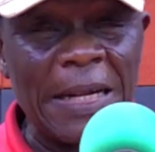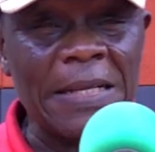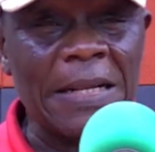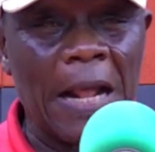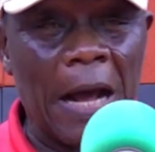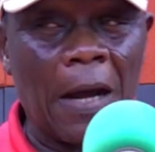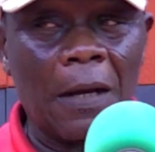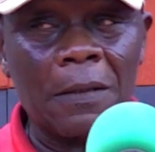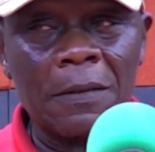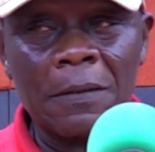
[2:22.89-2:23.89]
inch
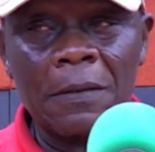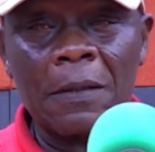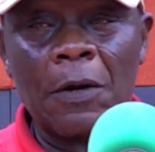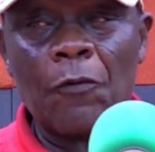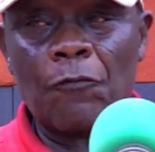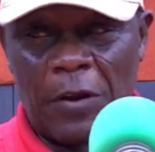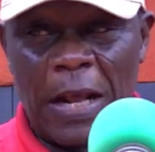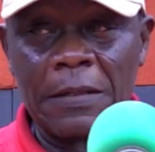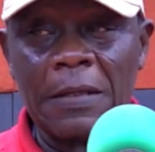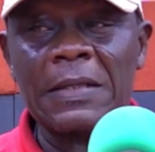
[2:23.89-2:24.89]

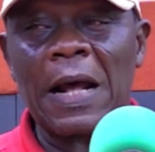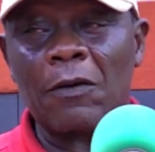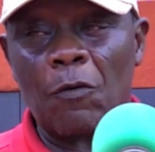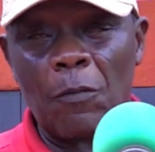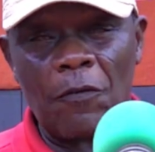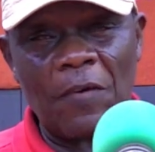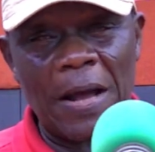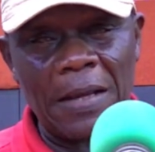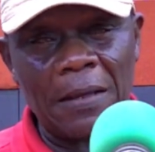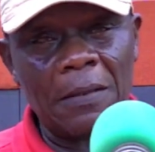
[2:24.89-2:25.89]
flat and in an over fire.